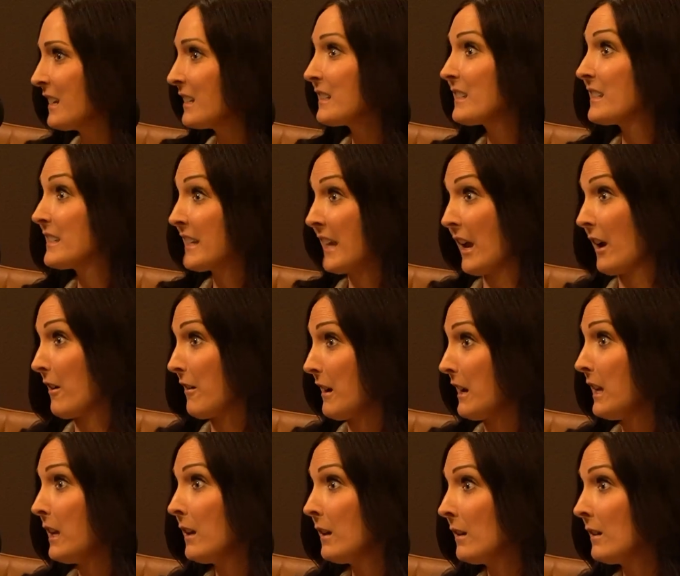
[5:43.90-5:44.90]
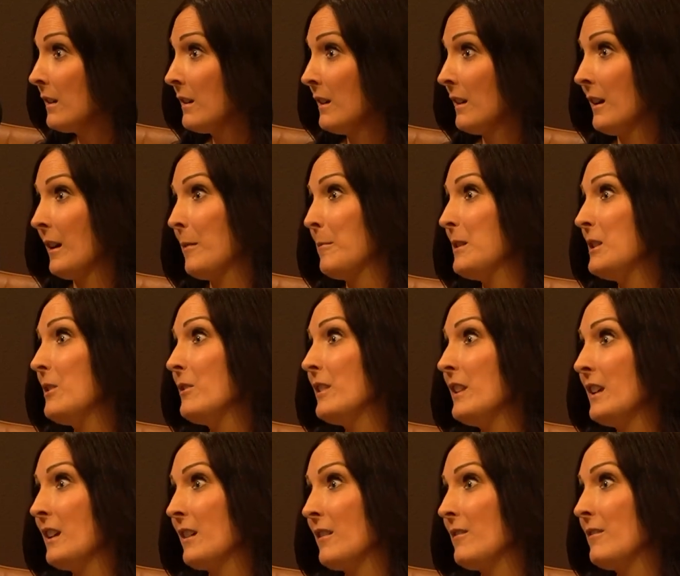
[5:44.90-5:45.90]
it's scary. I mean, you
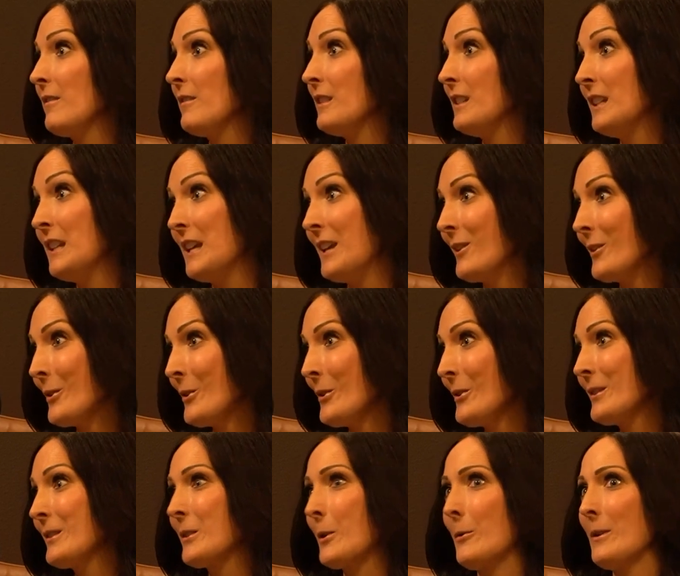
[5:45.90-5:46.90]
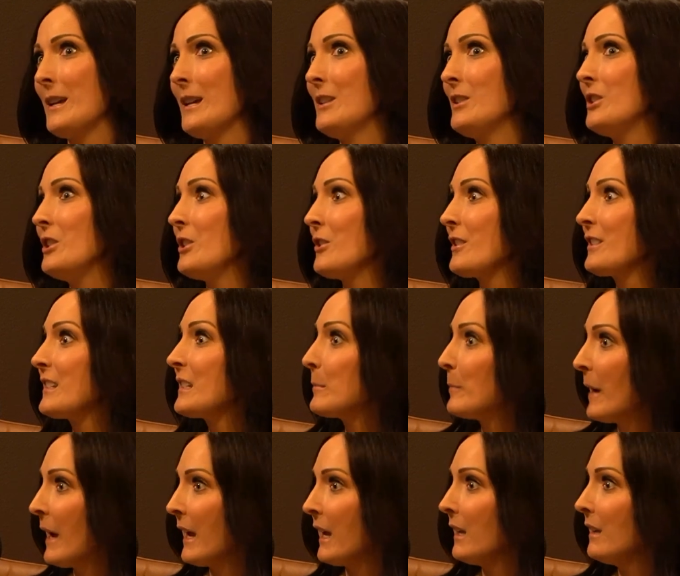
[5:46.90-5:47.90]
think of needles going into your
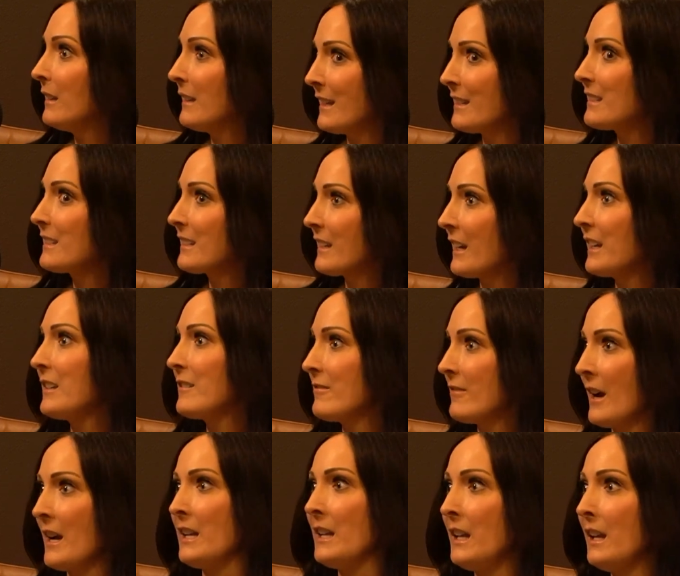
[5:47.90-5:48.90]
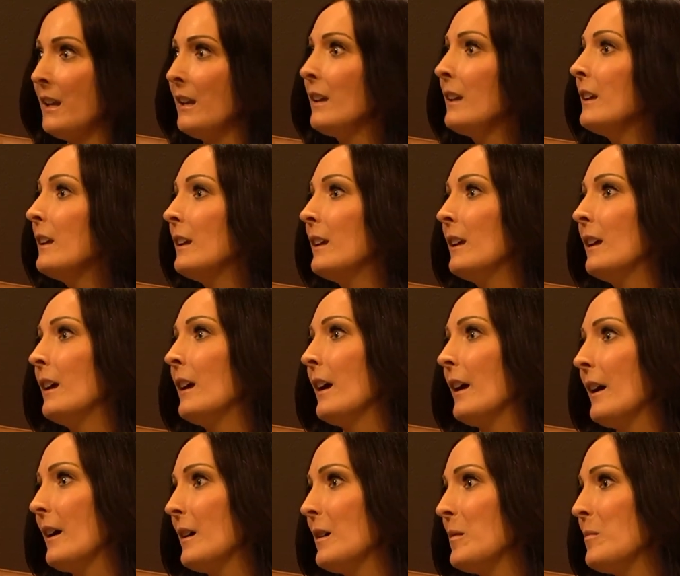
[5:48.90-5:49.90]
spine. That's kind of frightening.
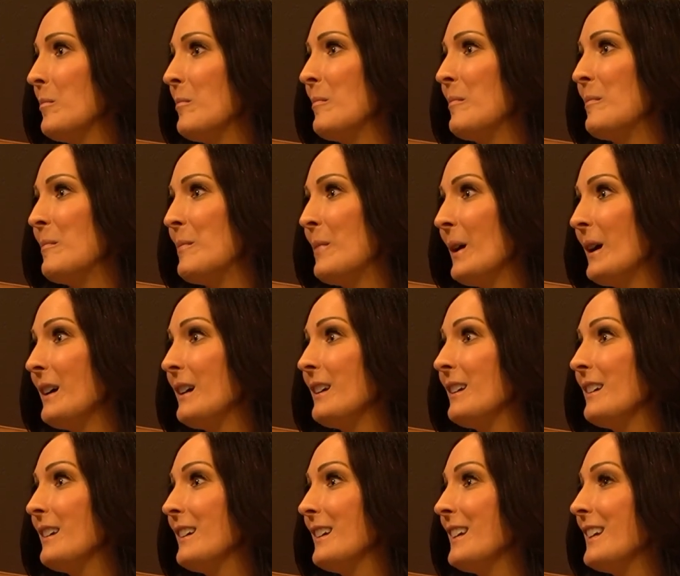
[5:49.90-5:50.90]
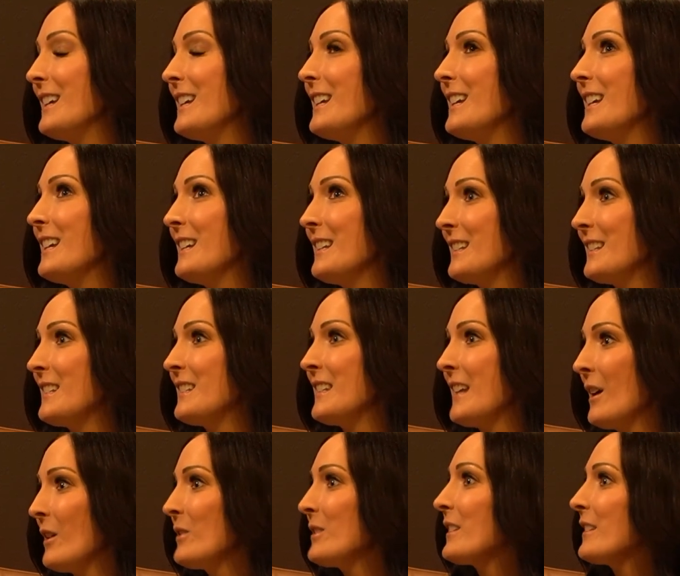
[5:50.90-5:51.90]
But it
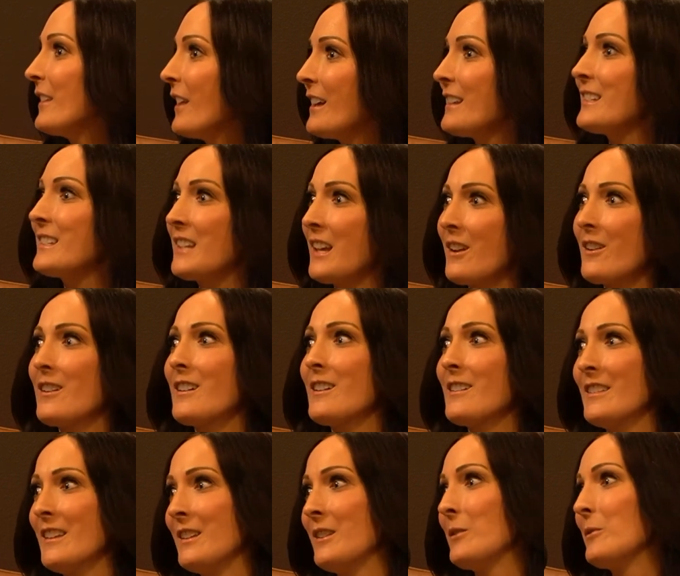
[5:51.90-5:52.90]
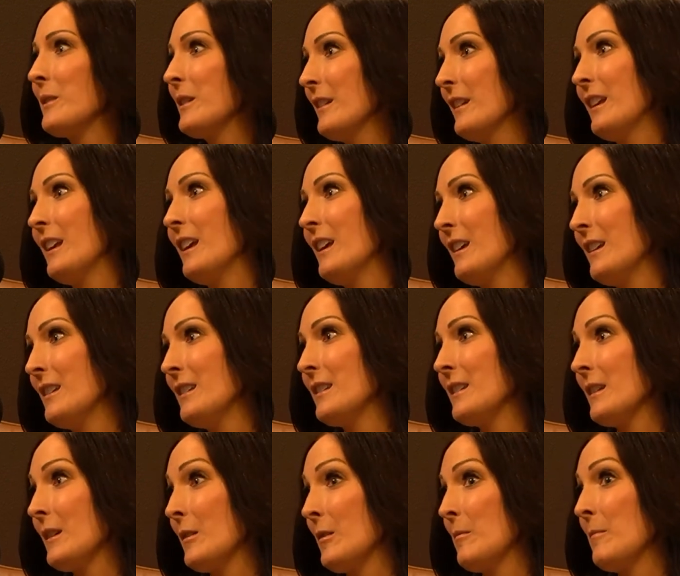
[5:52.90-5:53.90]
sounds a lot scarier than it really
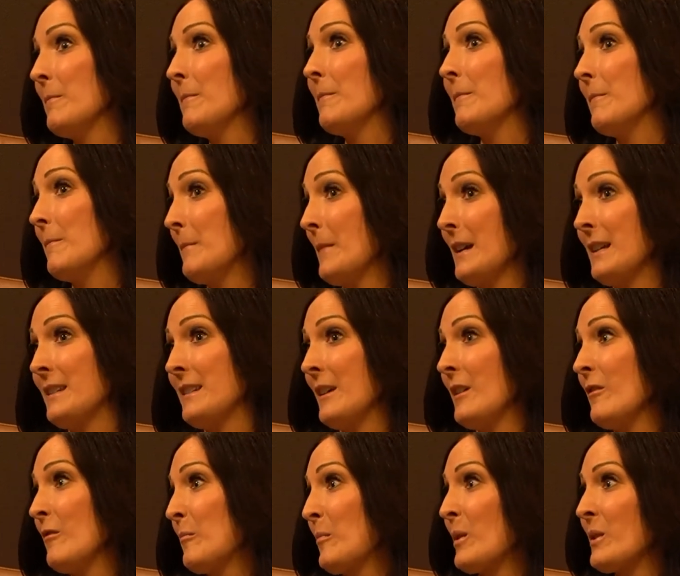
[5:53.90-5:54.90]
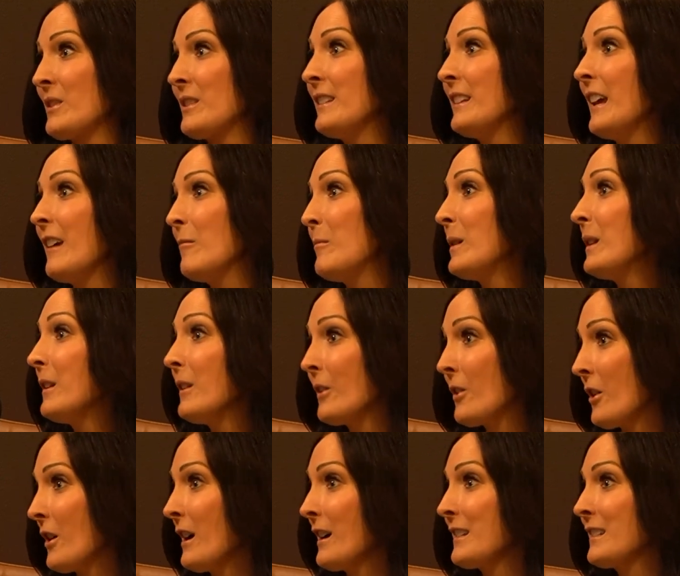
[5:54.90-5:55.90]
is. Myself, personally, I've been in a
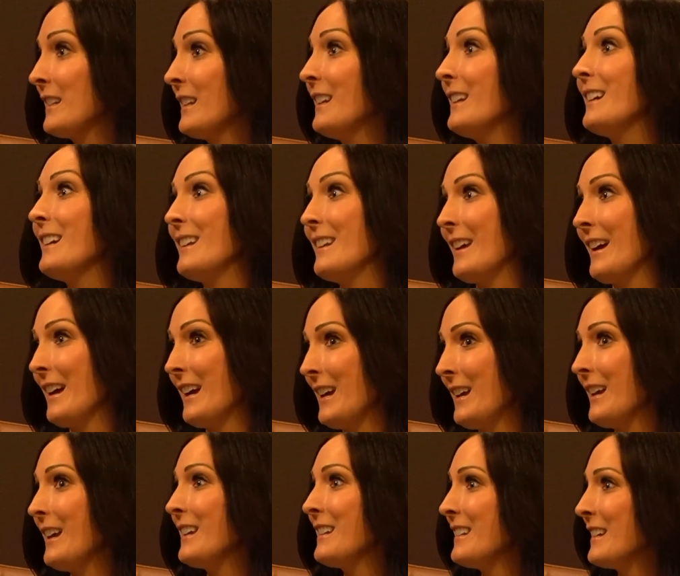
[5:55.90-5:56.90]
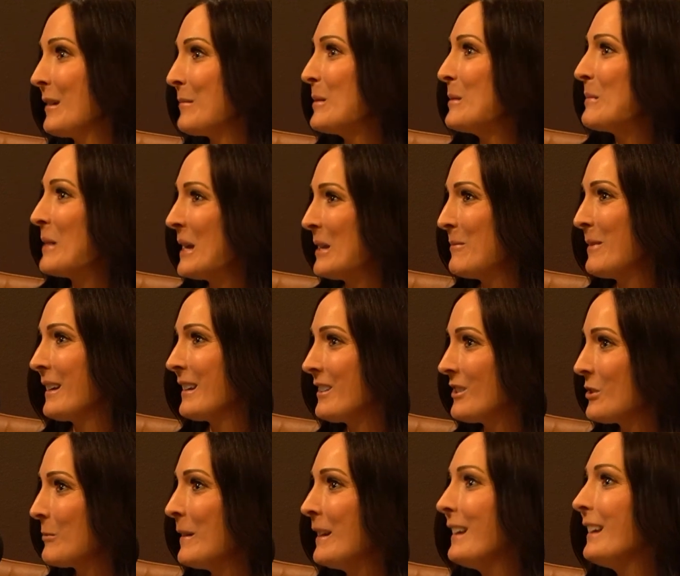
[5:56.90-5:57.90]
car accident and I ended up at pain
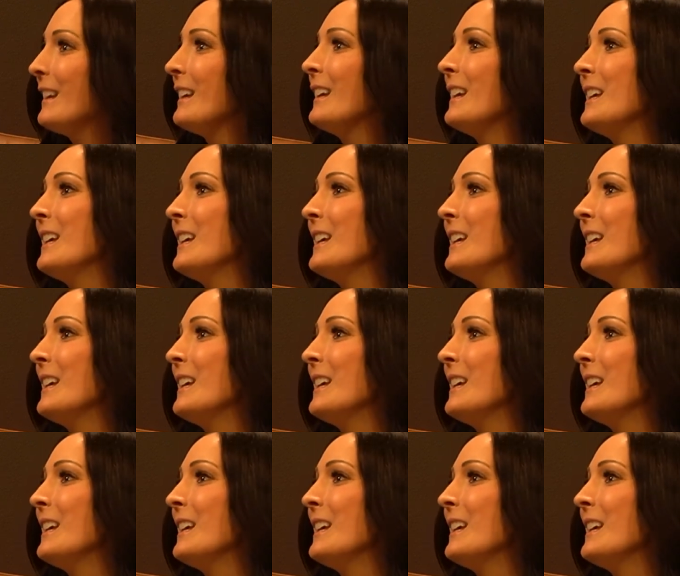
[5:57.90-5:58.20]
management.